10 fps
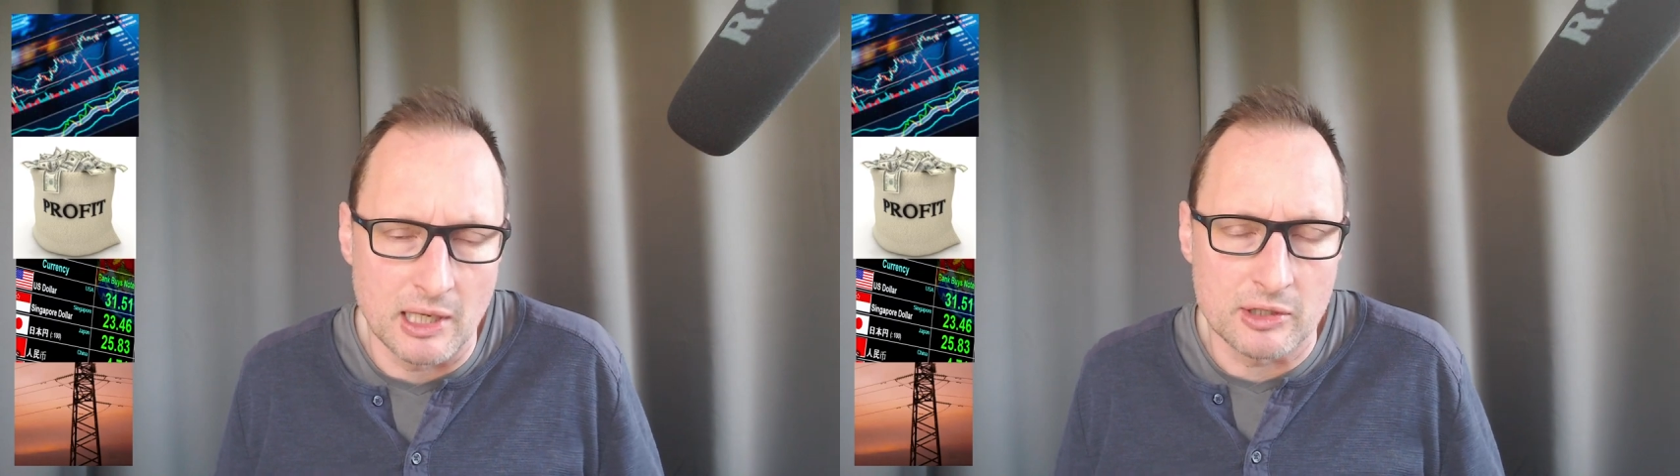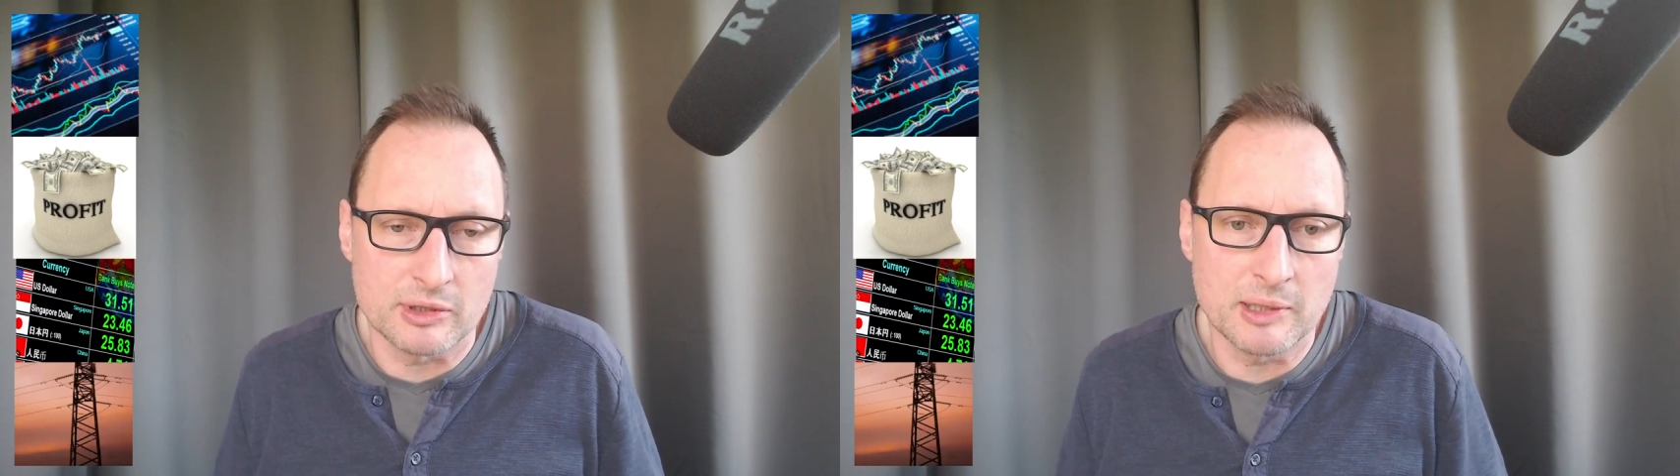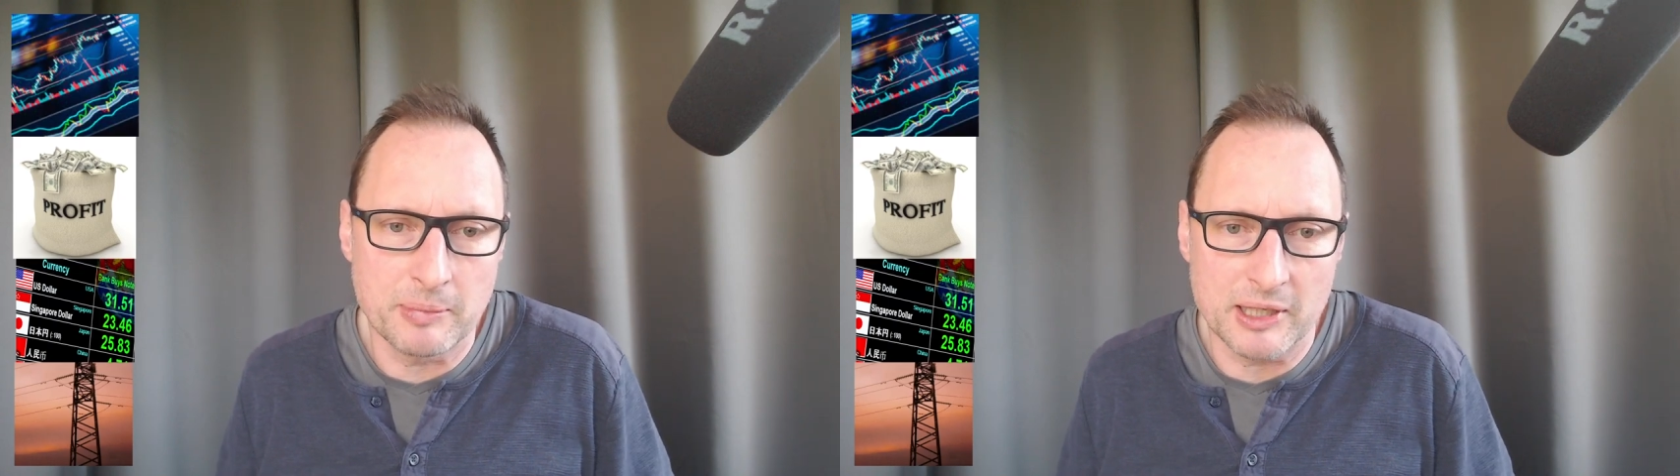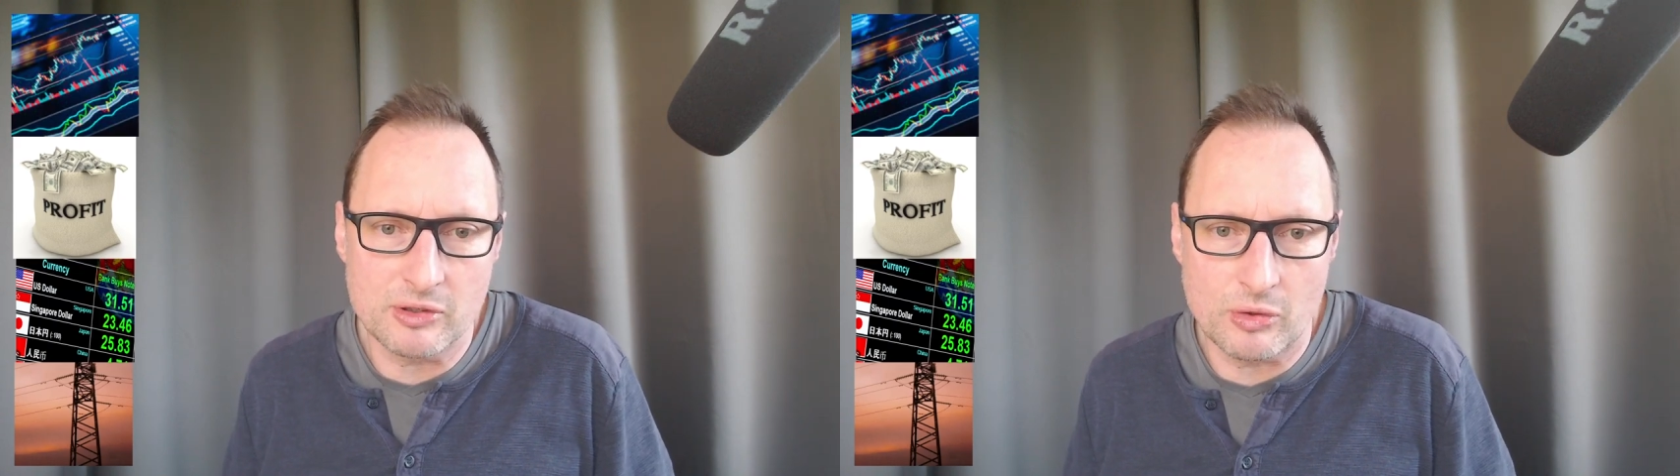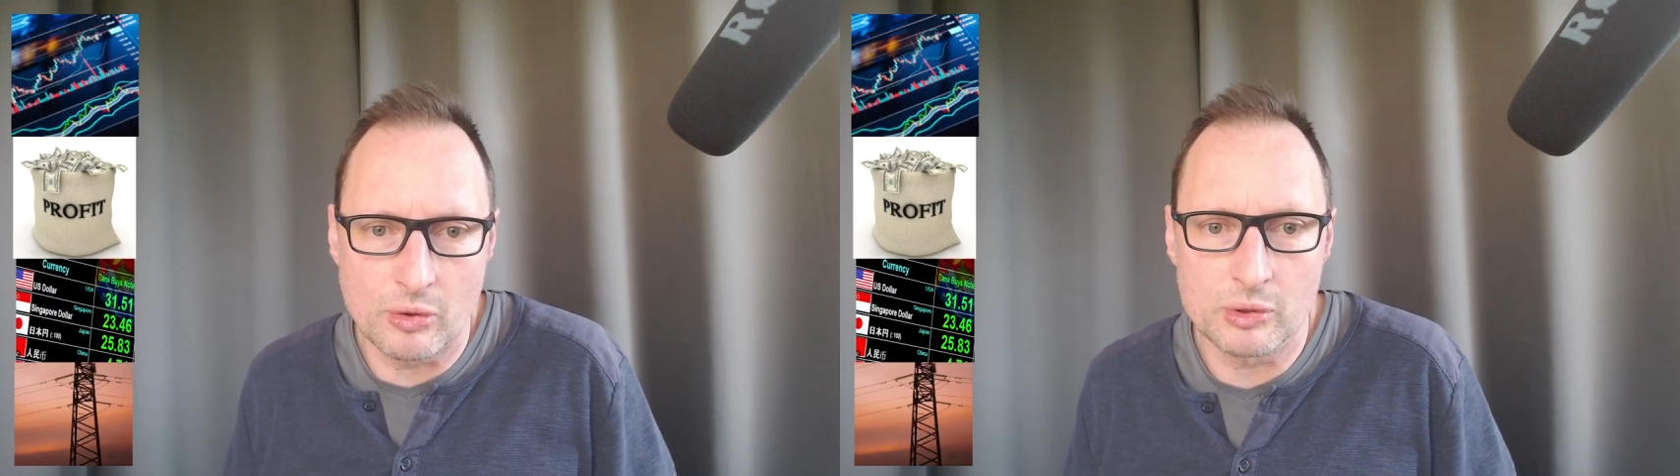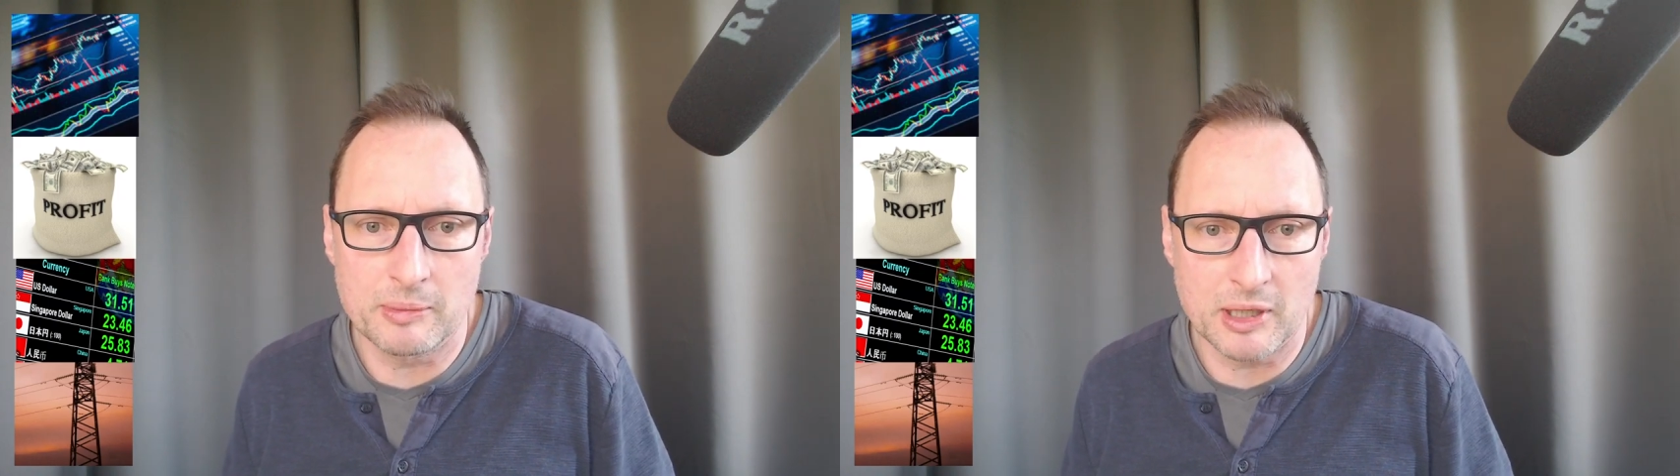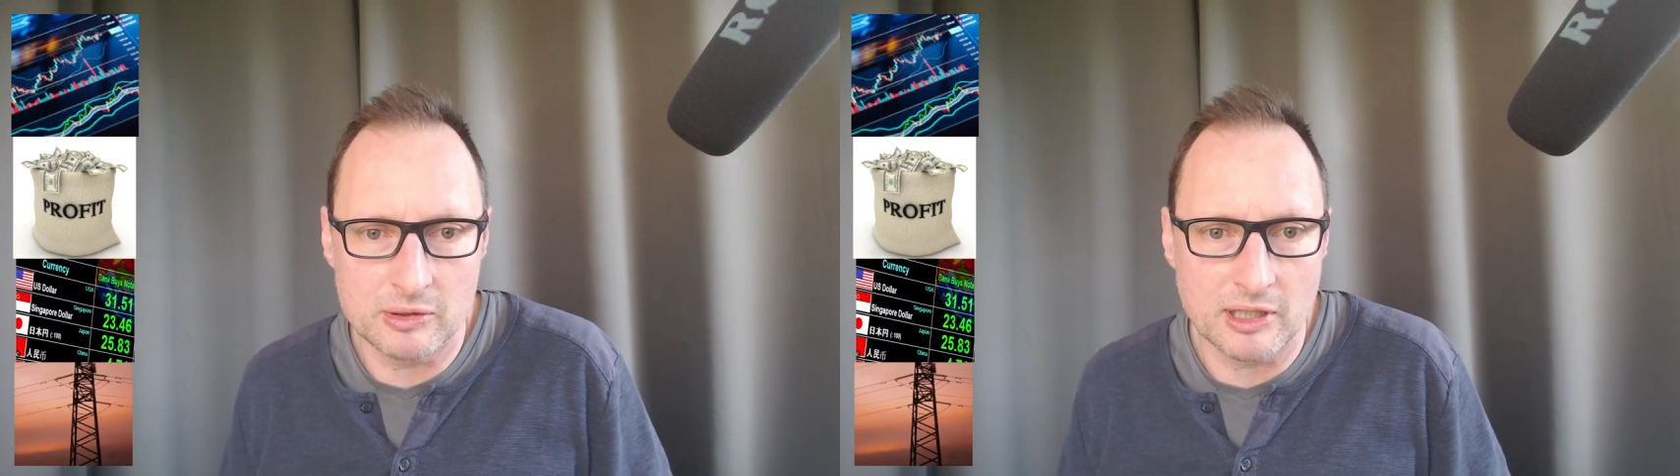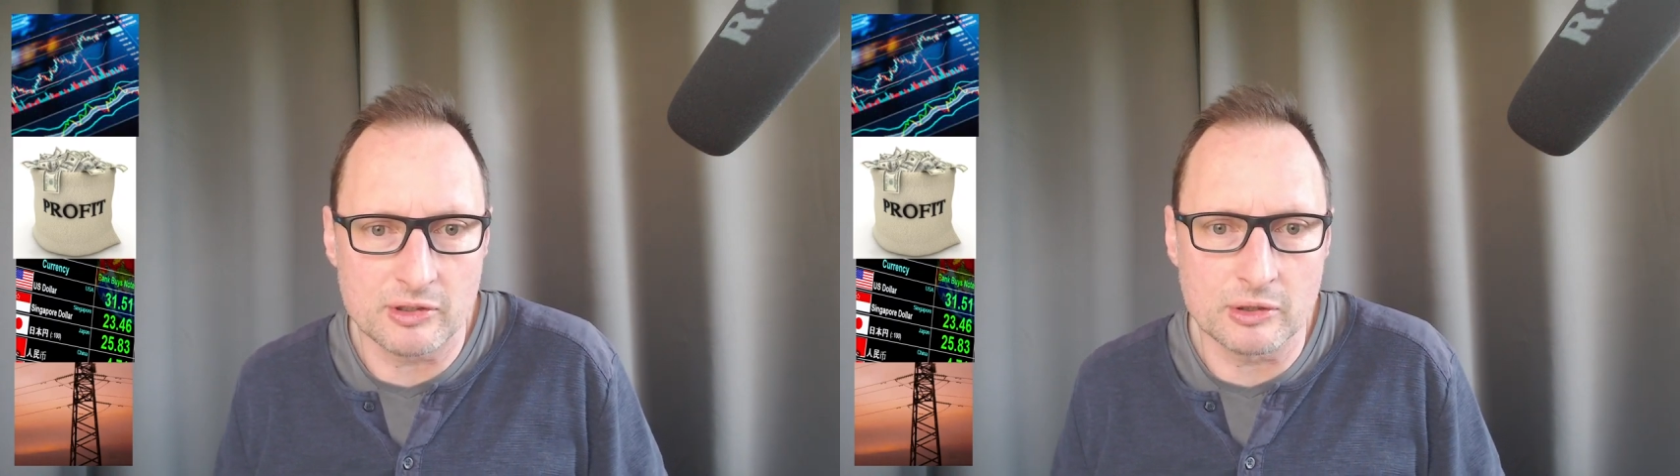is really best thought
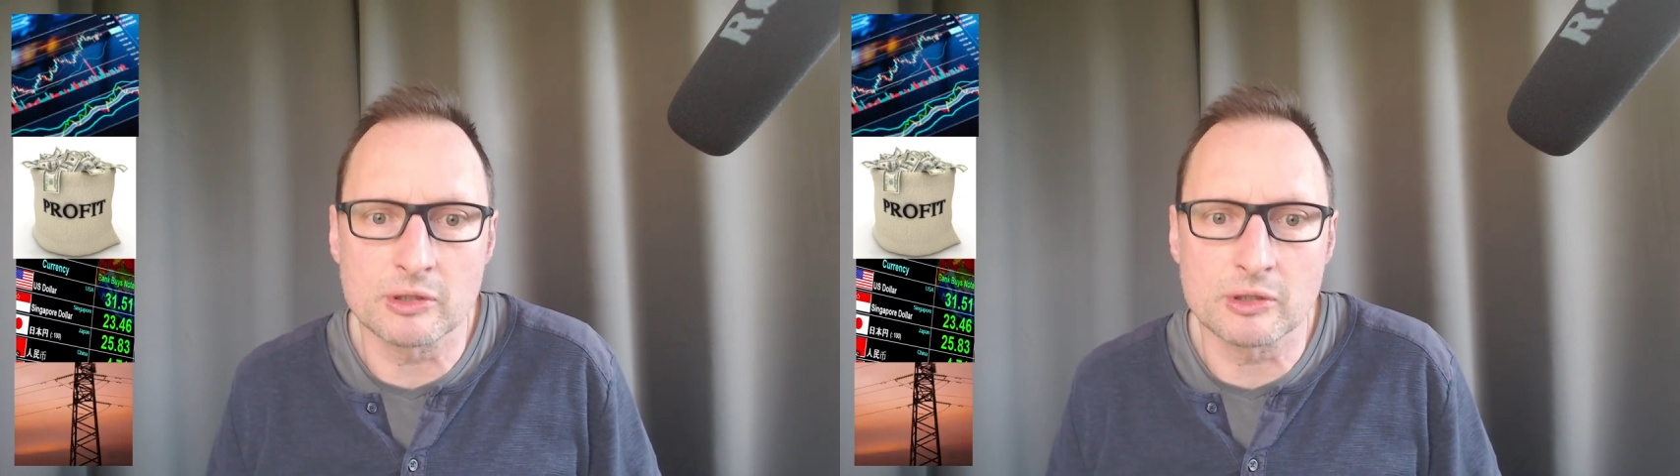about as a